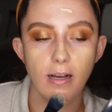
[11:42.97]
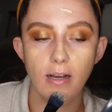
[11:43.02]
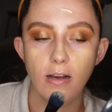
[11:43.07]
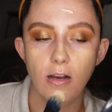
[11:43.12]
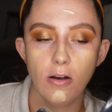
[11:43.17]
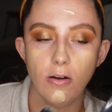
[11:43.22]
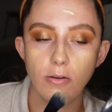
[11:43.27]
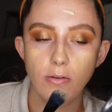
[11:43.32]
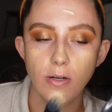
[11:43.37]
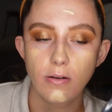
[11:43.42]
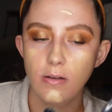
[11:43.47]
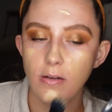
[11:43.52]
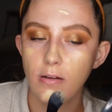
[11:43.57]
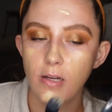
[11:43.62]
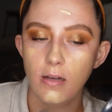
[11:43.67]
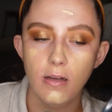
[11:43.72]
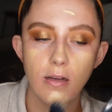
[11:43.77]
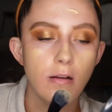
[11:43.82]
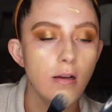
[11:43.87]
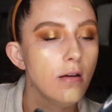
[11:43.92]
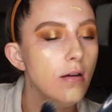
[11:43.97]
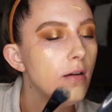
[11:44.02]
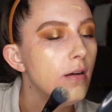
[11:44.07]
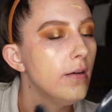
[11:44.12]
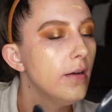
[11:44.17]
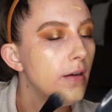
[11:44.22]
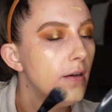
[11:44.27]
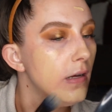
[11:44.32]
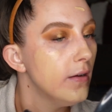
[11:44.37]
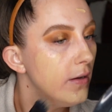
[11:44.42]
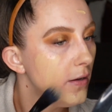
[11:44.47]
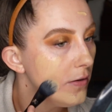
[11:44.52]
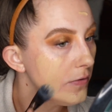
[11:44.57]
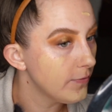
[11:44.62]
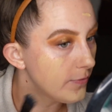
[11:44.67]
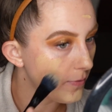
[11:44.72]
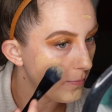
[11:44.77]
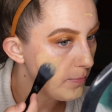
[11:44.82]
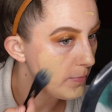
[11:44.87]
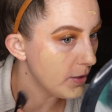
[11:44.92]
how
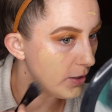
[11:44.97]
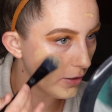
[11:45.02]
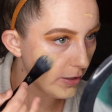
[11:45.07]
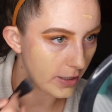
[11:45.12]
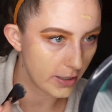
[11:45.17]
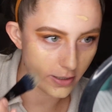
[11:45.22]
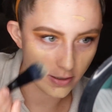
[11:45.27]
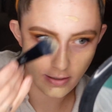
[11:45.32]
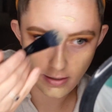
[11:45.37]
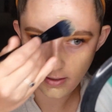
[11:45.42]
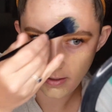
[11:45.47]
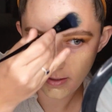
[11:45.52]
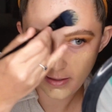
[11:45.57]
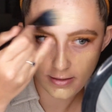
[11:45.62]
familiar